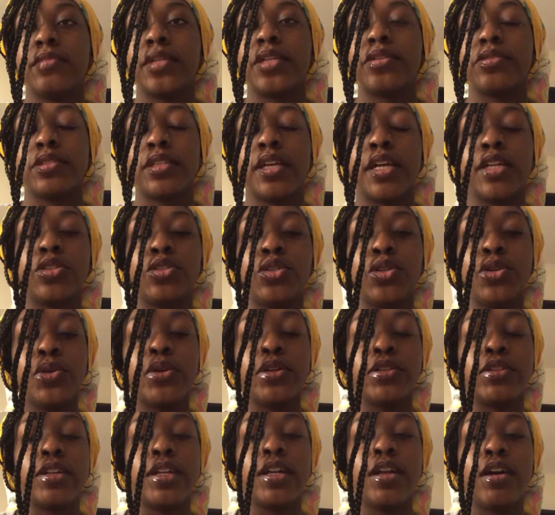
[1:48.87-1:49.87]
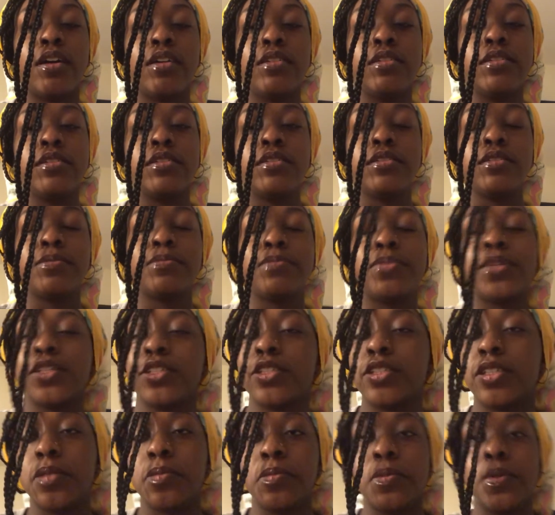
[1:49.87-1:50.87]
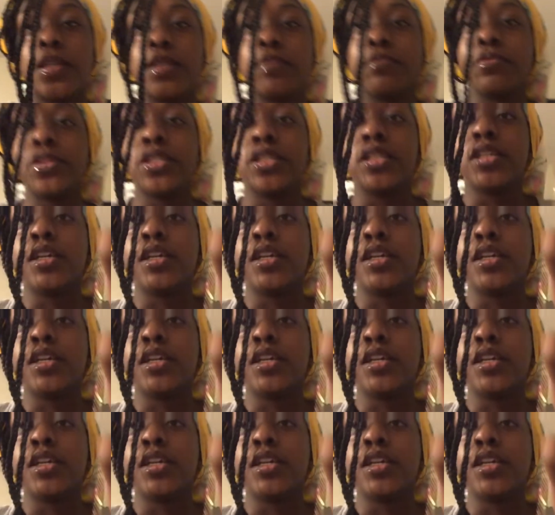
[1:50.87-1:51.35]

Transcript: It was like two or three dollars plus shipping, but